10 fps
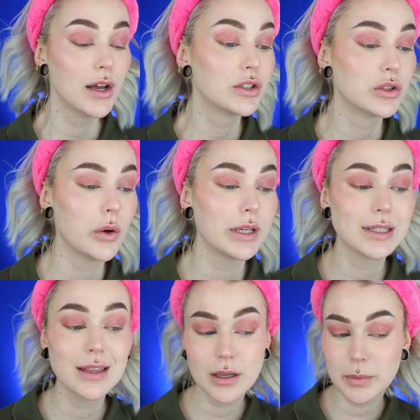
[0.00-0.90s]
so it's
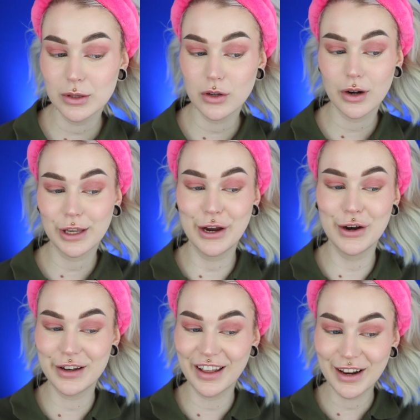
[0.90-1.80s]
a little bit
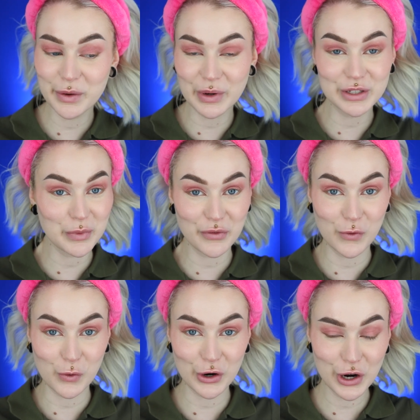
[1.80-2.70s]
darker than it was
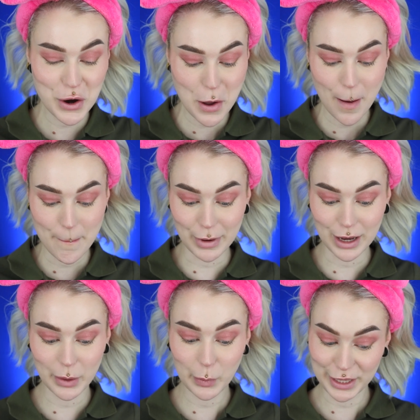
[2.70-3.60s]
before,
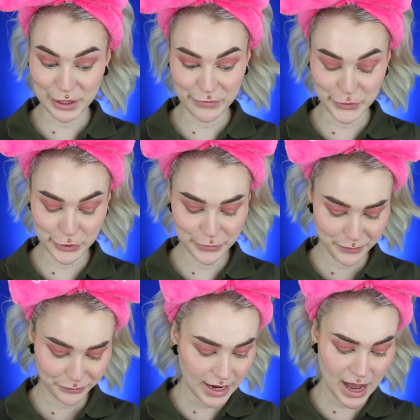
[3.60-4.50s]
but whatever.
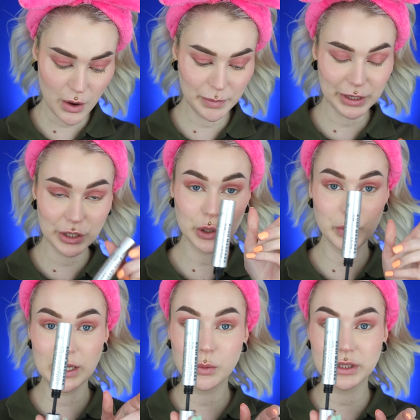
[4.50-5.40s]
Now I'm gonna go
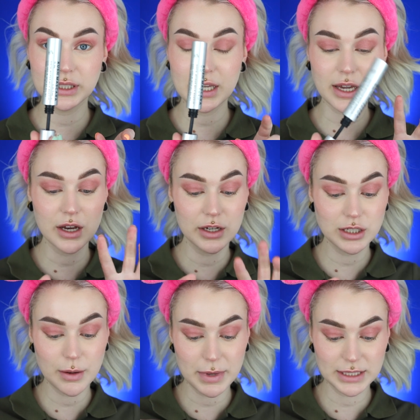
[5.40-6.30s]
in with the
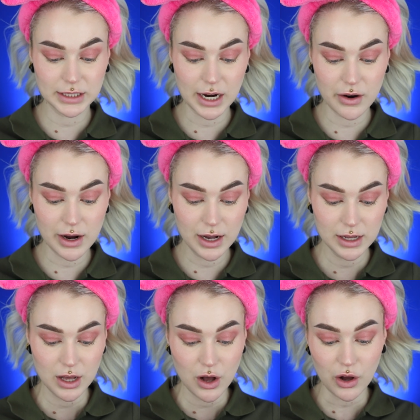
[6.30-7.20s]
Kush mascara,
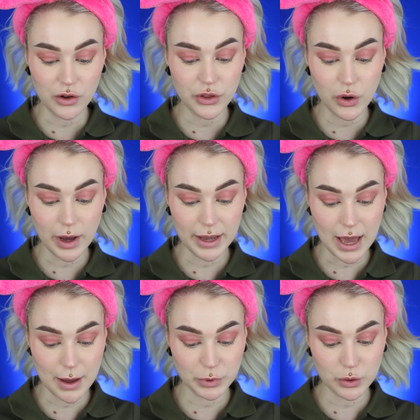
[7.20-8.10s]
although I
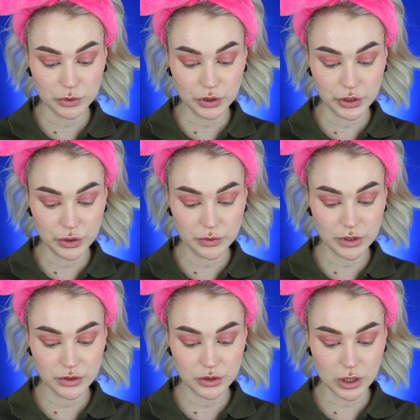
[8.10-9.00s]
am going to use
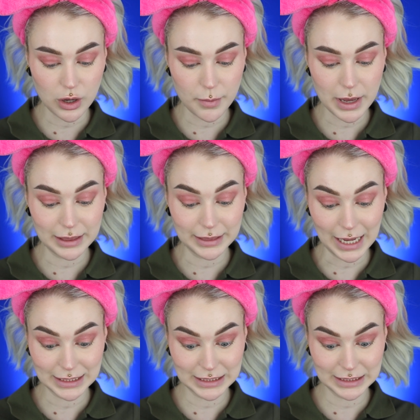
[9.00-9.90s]
some
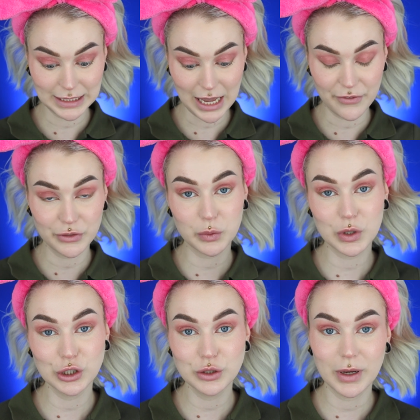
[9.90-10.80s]
lashes
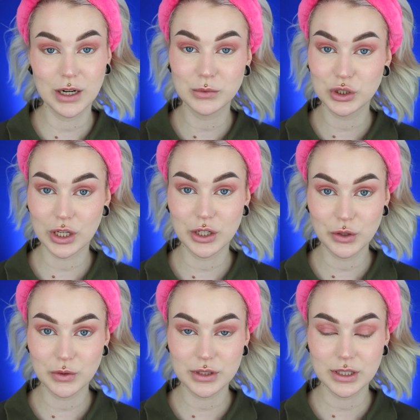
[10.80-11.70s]
afterwards, but I'm just gonna
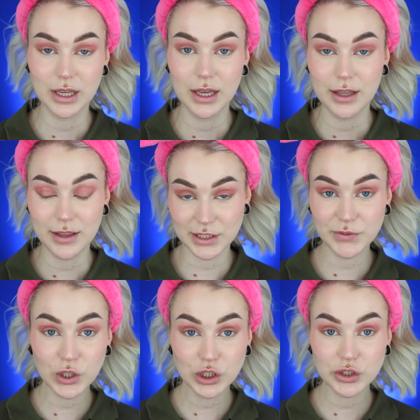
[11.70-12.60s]
use this
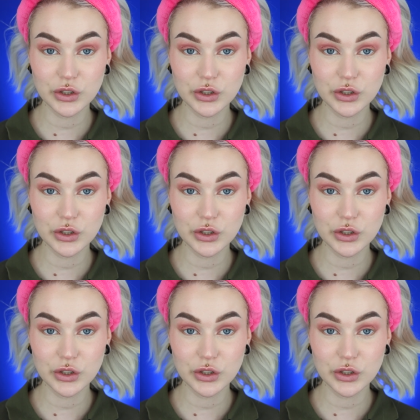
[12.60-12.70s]
first so